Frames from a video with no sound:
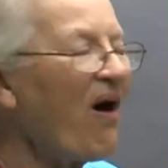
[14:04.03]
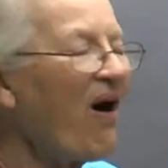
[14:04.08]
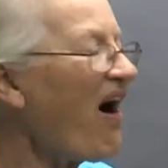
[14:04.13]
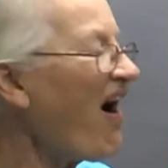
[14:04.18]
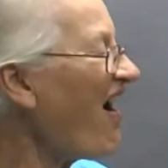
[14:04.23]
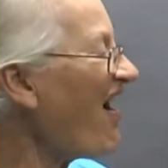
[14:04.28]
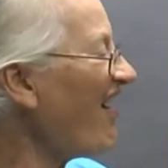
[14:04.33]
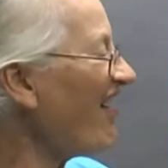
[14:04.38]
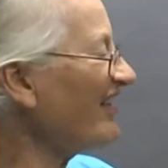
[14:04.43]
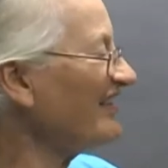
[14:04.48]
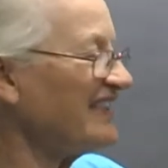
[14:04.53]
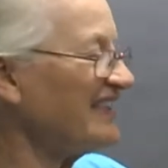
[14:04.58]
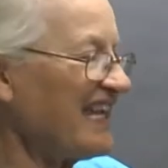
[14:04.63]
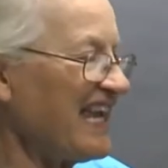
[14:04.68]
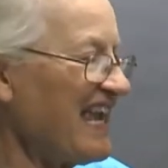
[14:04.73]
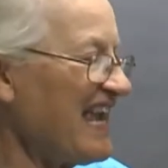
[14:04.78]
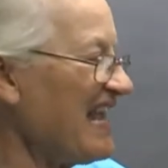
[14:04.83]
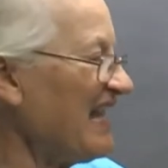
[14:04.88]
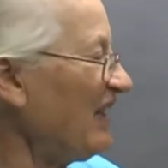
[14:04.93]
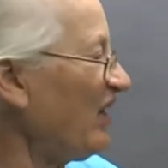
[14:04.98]
all
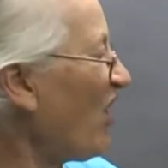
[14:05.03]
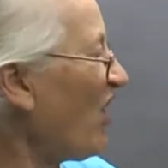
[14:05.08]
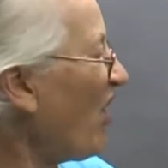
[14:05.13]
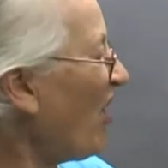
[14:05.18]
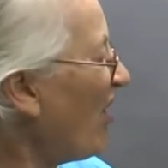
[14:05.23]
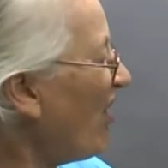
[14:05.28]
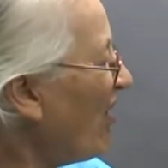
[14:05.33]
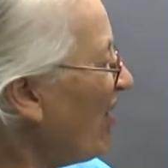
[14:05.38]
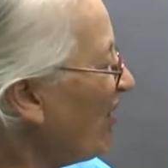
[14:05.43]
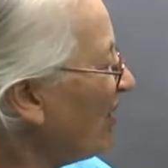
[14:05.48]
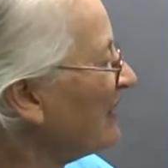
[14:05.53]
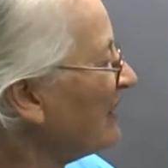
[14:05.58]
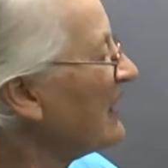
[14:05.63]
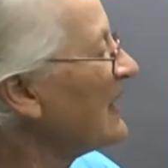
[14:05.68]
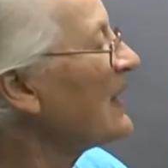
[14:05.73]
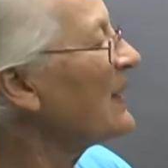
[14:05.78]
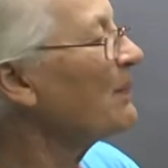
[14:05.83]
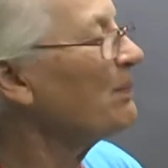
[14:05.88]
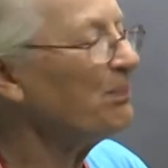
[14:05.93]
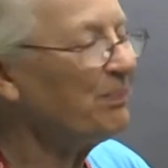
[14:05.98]
day long,
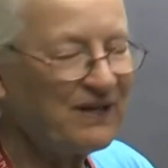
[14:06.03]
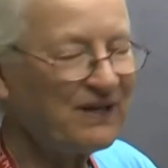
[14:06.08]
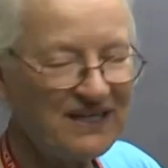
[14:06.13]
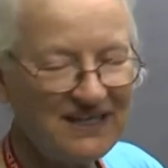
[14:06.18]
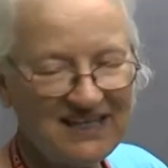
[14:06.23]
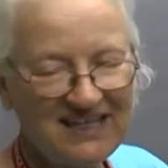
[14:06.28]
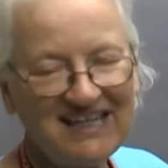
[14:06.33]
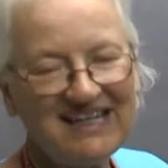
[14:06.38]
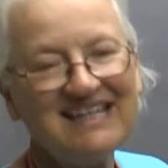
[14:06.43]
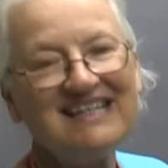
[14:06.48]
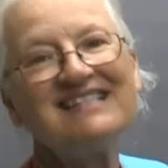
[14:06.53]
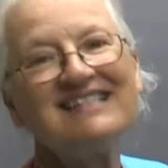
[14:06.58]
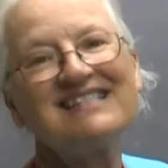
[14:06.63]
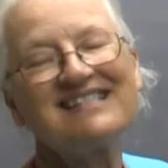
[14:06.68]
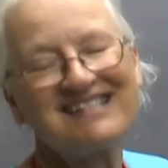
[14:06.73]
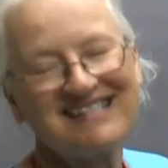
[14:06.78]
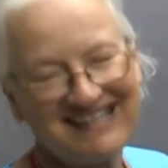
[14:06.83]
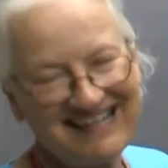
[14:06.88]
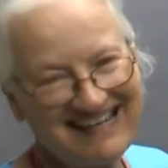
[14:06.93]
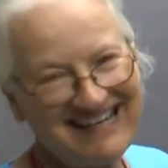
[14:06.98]
Pete
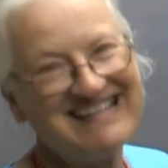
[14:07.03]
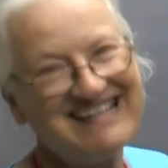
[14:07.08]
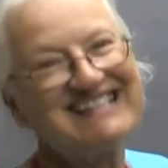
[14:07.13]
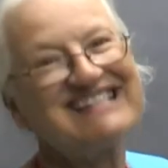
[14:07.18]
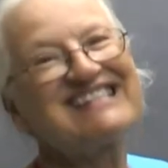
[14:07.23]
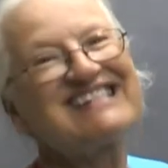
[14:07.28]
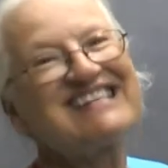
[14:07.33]
sings